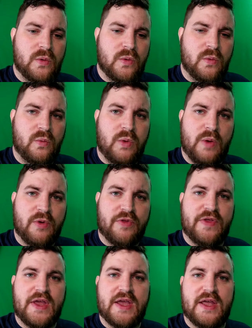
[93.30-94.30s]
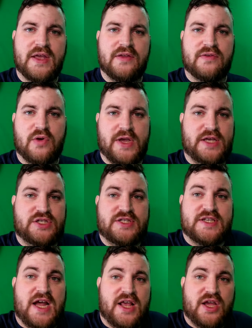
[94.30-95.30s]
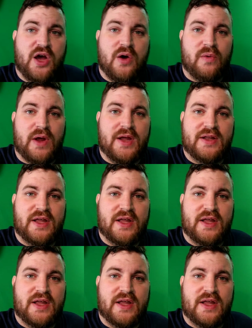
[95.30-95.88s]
what we're thinking is, okay, she's got to go, right?